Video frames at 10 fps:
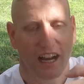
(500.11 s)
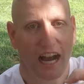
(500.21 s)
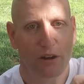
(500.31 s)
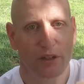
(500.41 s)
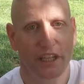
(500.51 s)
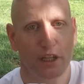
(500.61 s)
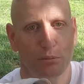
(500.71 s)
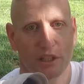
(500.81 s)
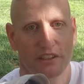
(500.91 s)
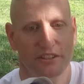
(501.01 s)
I would get a
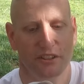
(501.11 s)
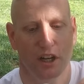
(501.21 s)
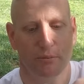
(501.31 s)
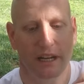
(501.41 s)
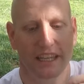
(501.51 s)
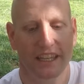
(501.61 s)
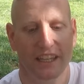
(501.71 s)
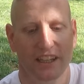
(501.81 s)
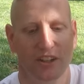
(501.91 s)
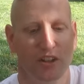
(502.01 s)
blister on my
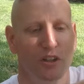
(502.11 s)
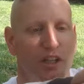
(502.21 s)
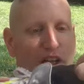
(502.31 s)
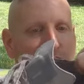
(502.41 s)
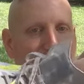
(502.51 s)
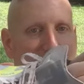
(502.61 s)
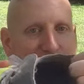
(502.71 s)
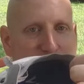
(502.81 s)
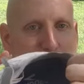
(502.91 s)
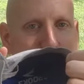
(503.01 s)
heel
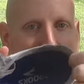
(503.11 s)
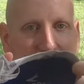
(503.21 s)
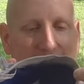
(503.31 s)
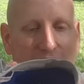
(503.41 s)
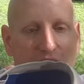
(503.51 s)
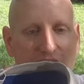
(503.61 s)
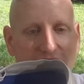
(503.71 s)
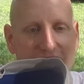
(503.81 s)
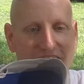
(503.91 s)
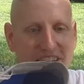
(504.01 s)
because no matter how I
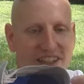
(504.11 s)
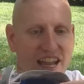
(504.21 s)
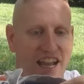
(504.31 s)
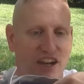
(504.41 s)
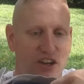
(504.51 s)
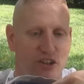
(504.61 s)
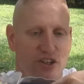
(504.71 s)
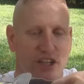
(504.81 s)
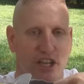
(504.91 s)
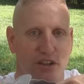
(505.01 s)
locked it down,